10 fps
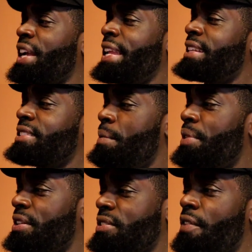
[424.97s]
looking at some
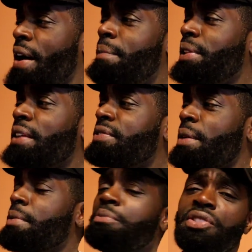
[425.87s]
of their stuff, I believe
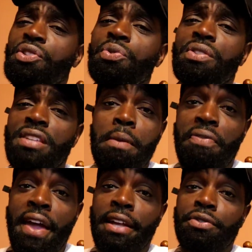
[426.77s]
some of them just use the
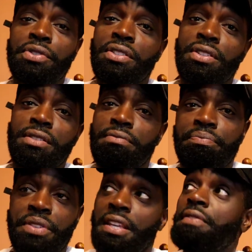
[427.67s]
same factories and just
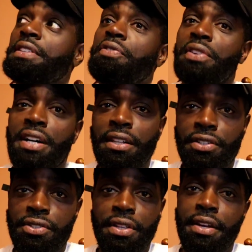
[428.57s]
give a different
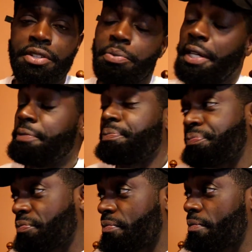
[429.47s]
color to theirs.
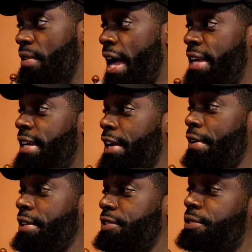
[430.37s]
But I
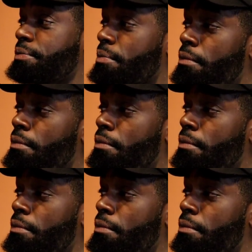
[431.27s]
digress.